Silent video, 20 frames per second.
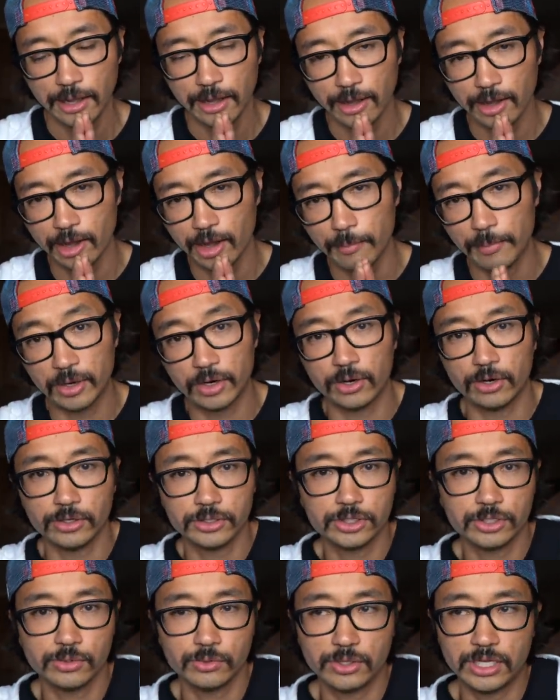But it
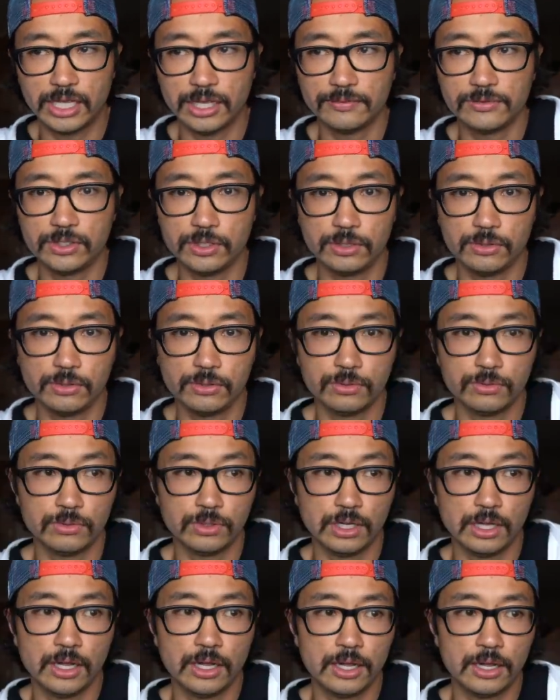also gives
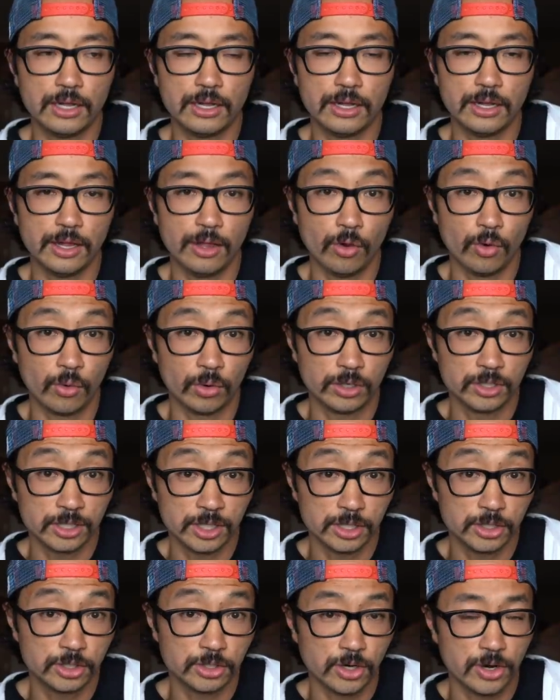you or is
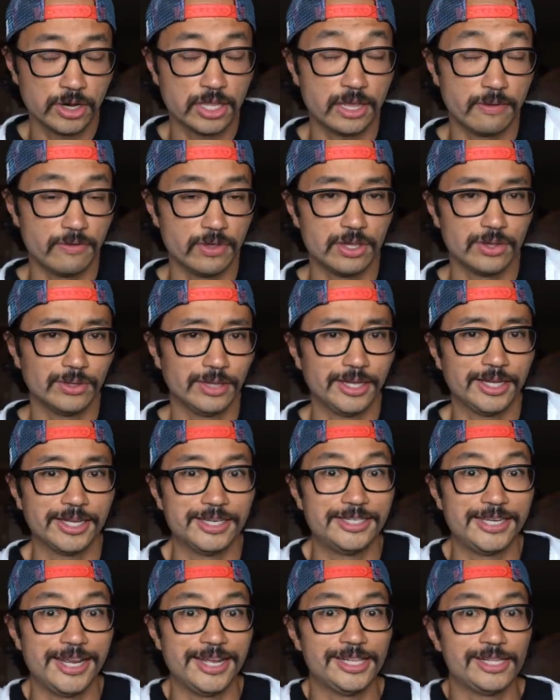going to start giving you like a
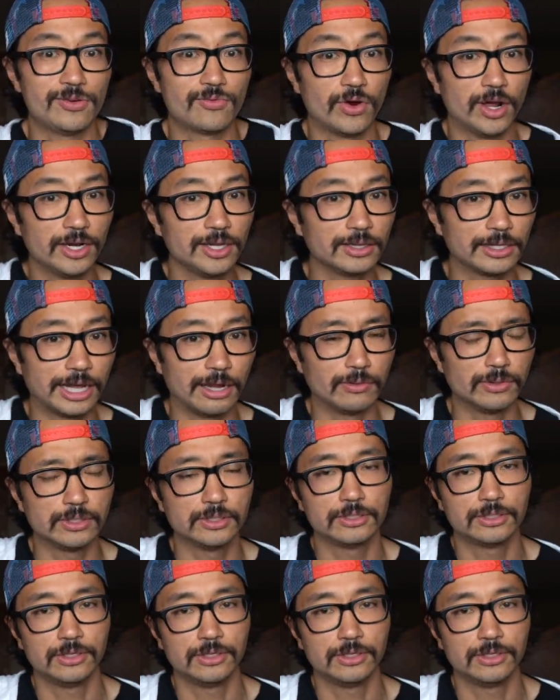daily run allowance.